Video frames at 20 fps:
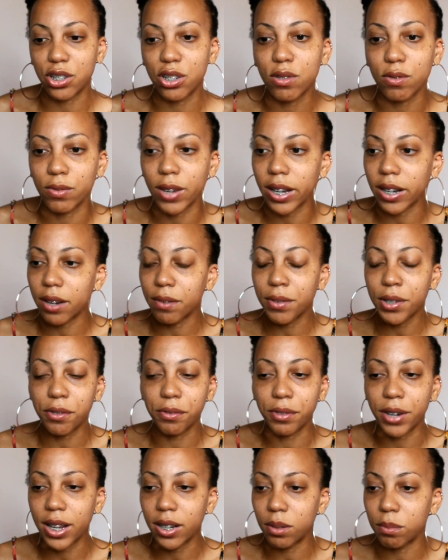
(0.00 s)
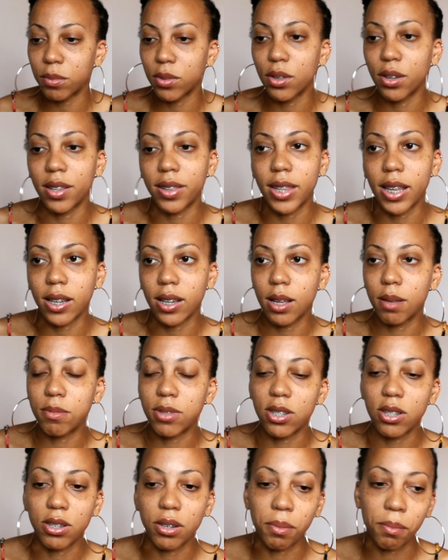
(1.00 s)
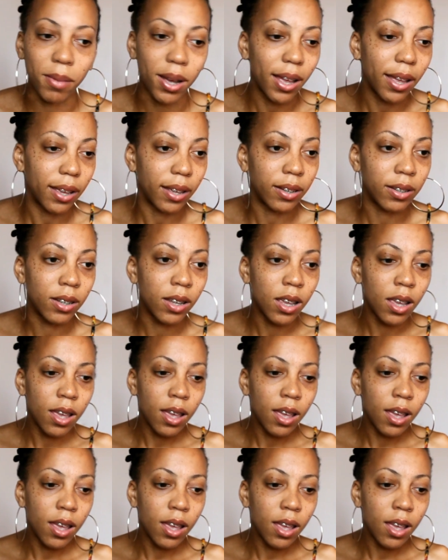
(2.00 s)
Just write every random thought that comes in your mind.